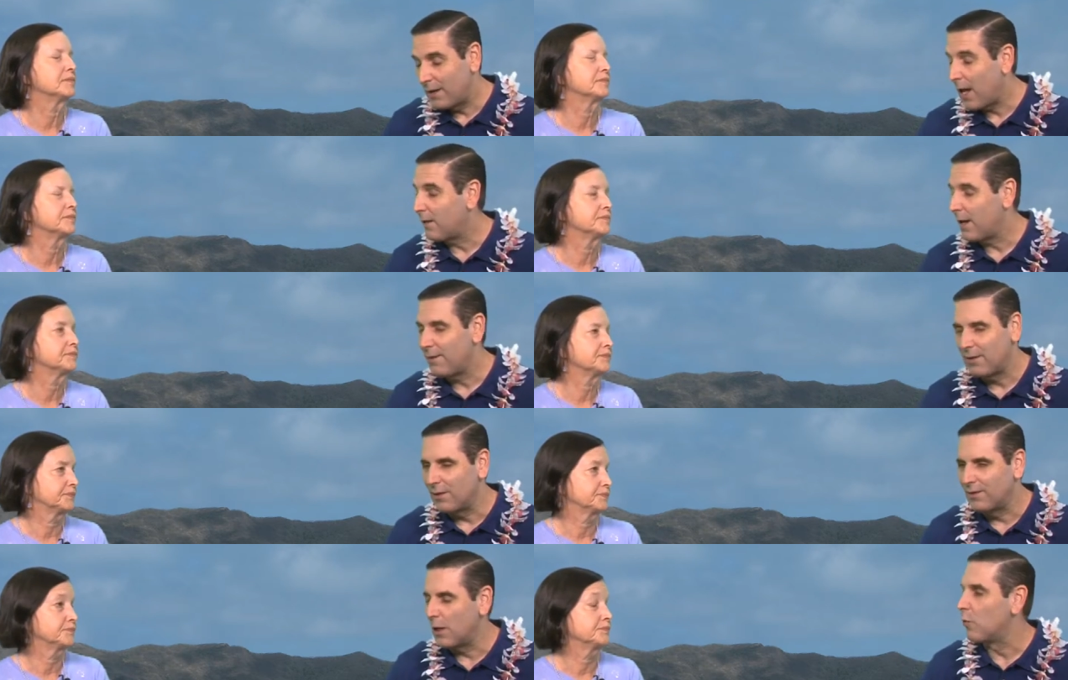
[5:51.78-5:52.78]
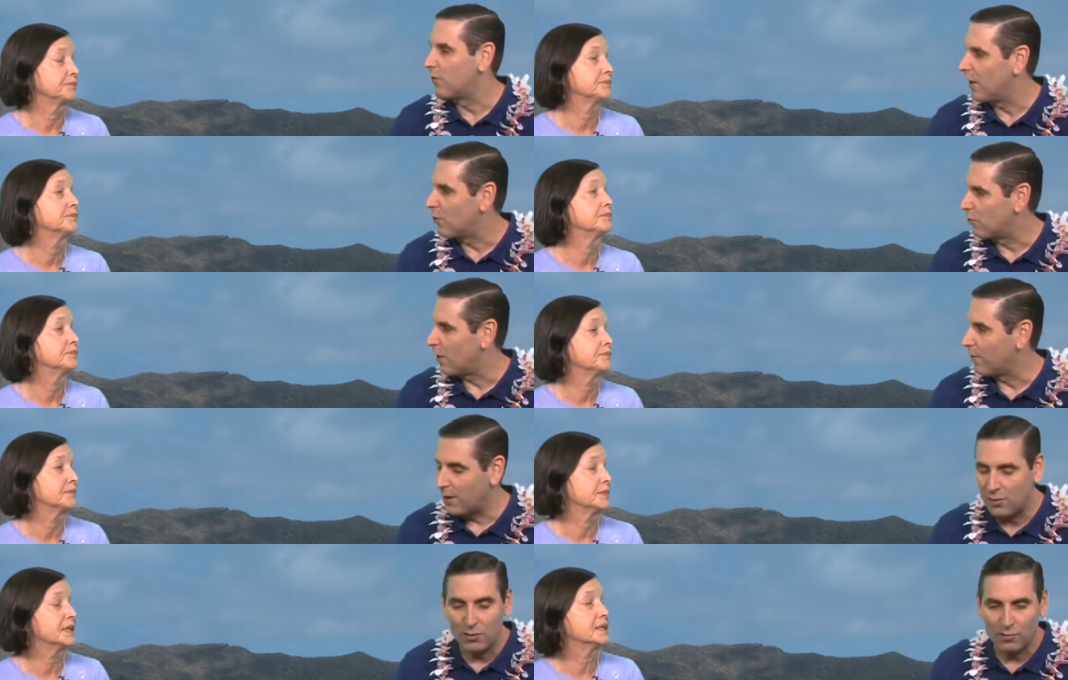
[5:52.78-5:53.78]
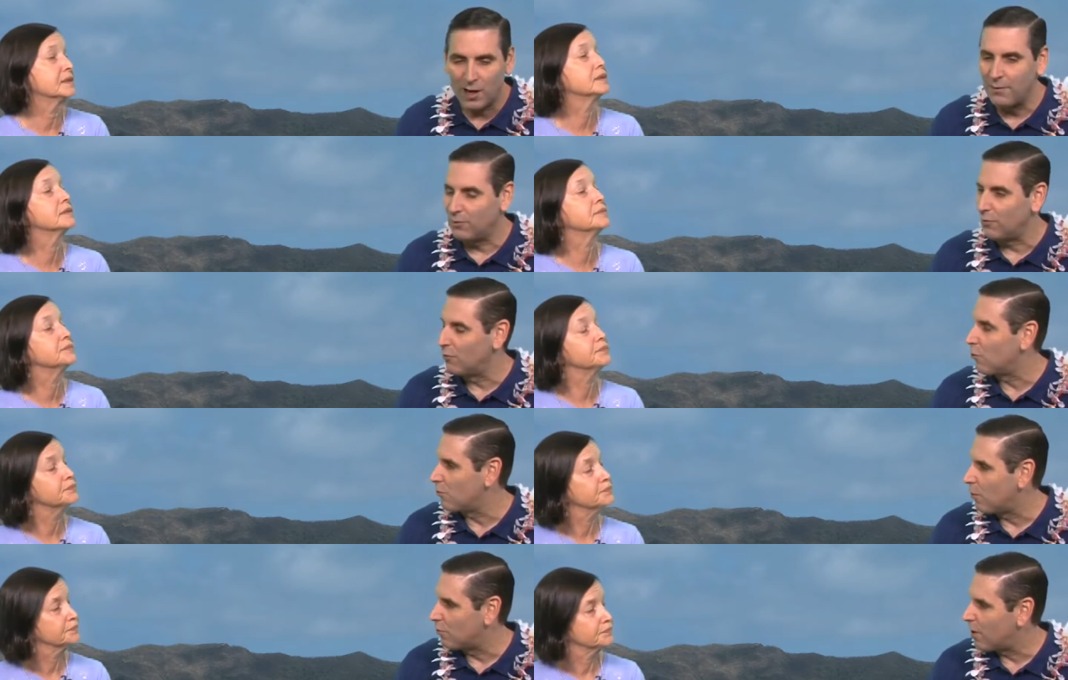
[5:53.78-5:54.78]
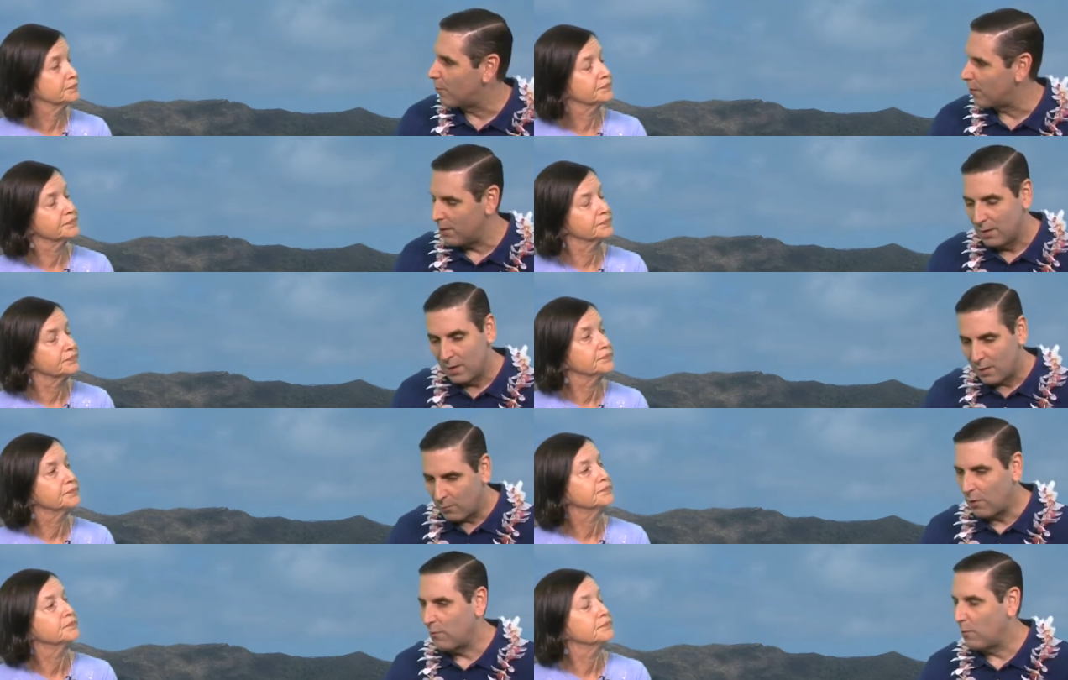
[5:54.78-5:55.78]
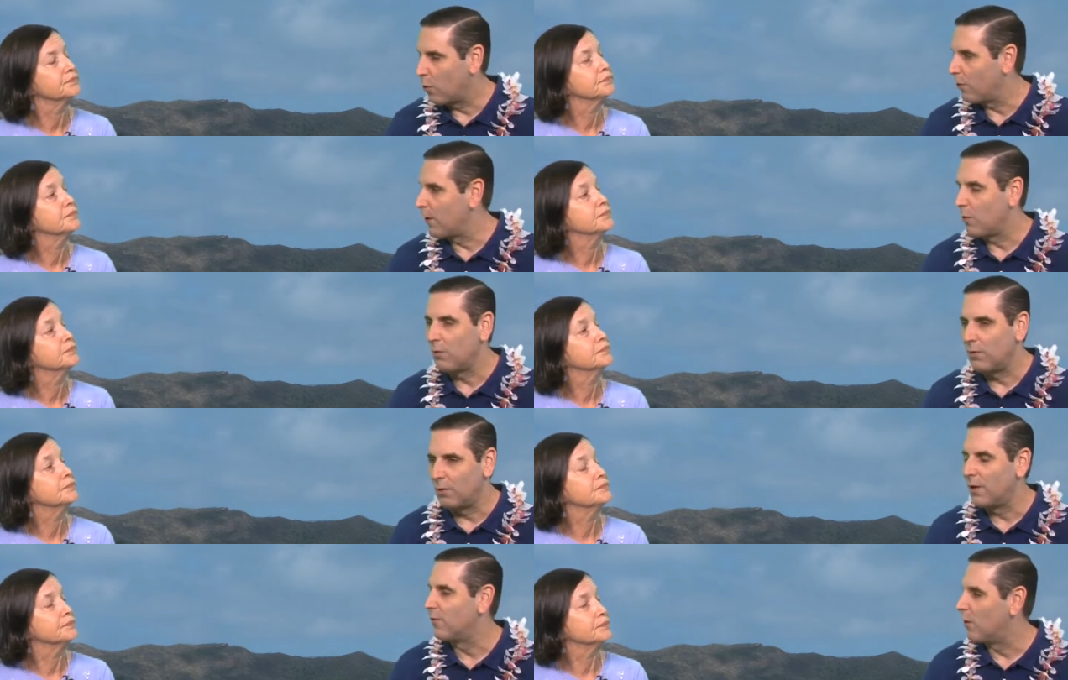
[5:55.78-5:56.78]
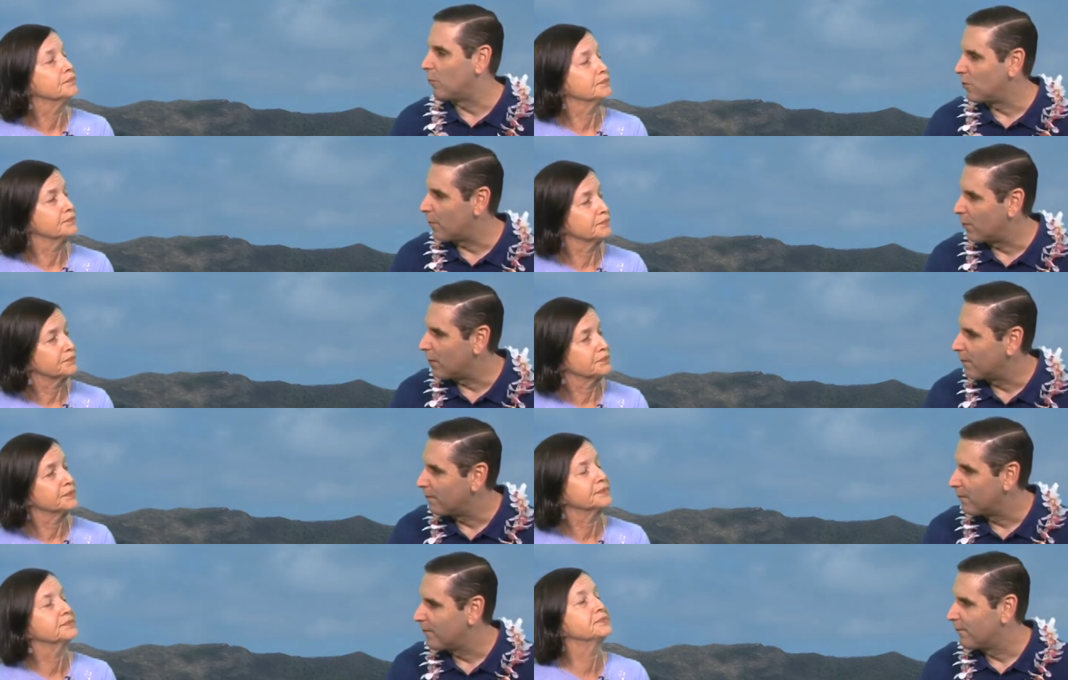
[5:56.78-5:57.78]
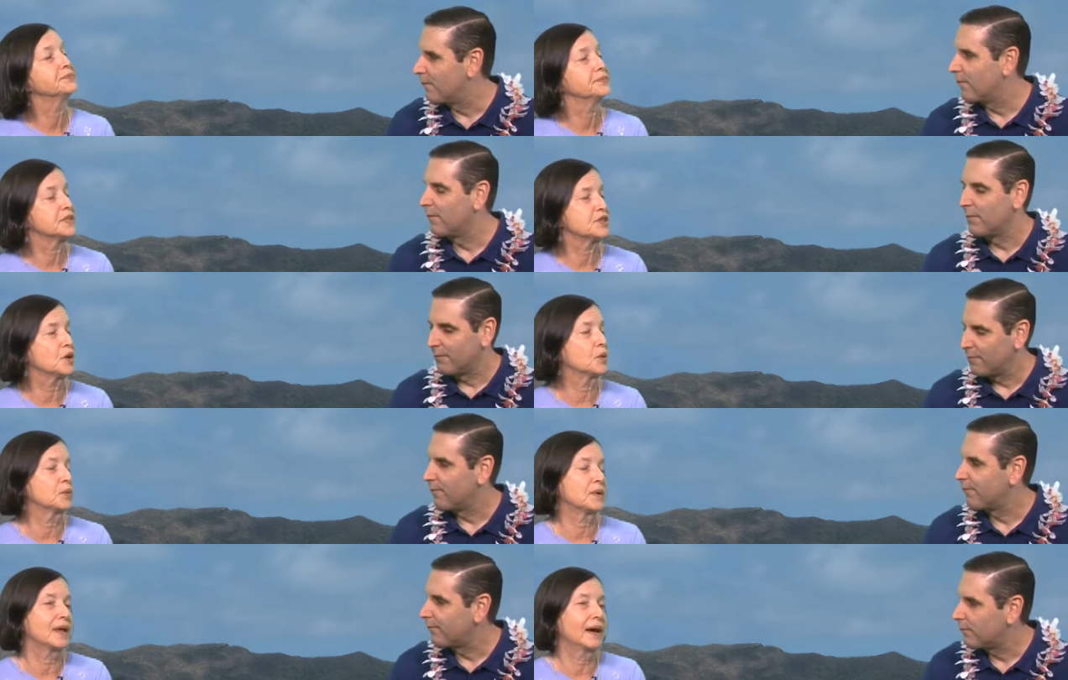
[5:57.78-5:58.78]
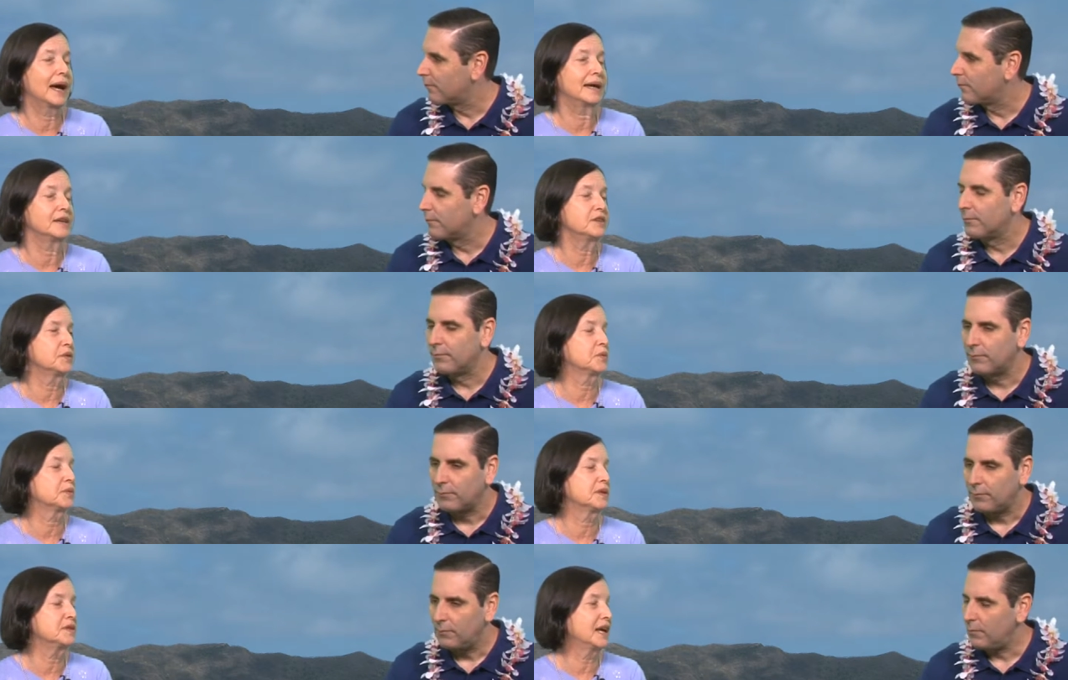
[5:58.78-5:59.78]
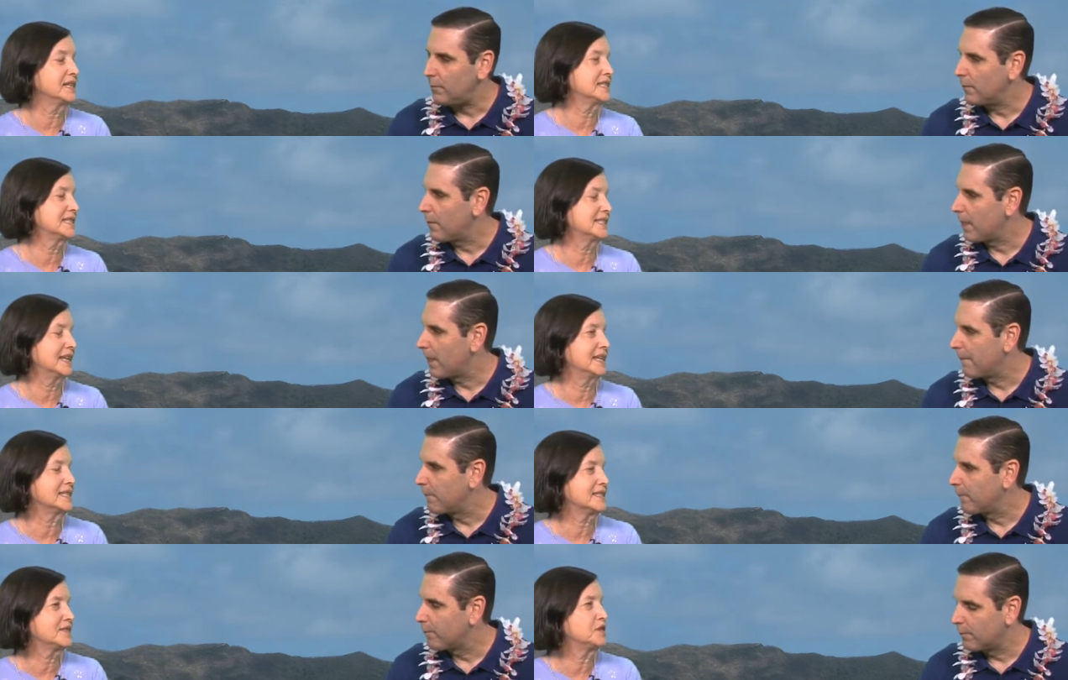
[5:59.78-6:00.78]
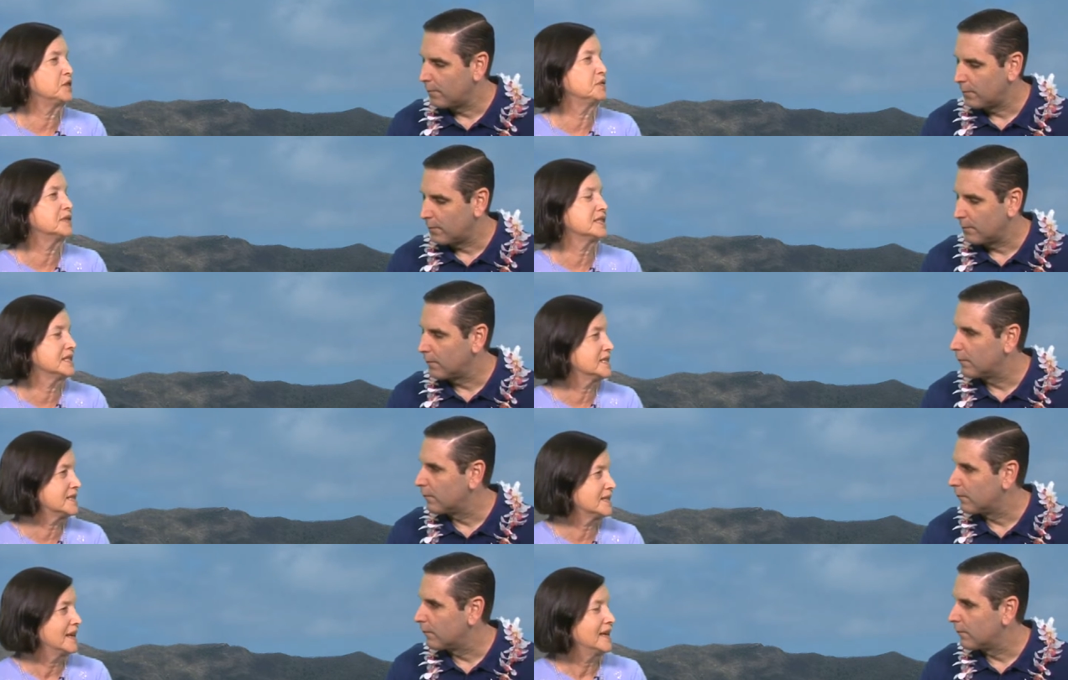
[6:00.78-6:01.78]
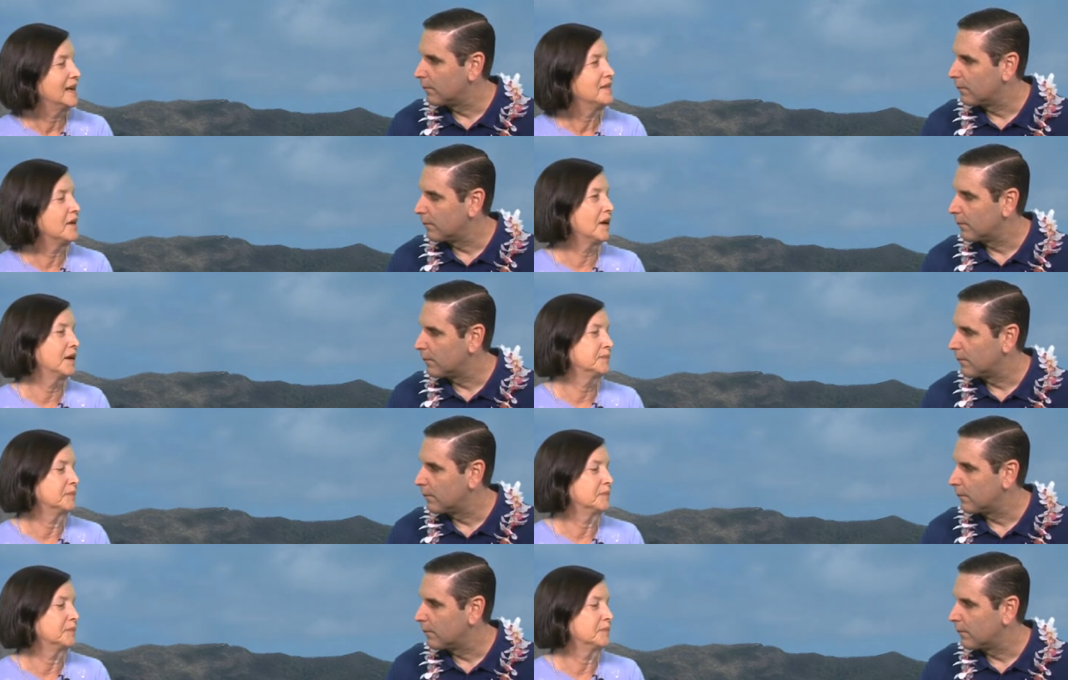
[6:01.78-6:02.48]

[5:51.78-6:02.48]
Speaker 1: in that case, it distinguished the Indian tribes. Indian tribes, there's no double jeopardy, but for Puerto Rico, there is double jeopardy.
Speaker 2: Mm-hmm. So, uh, you know, the United States uses the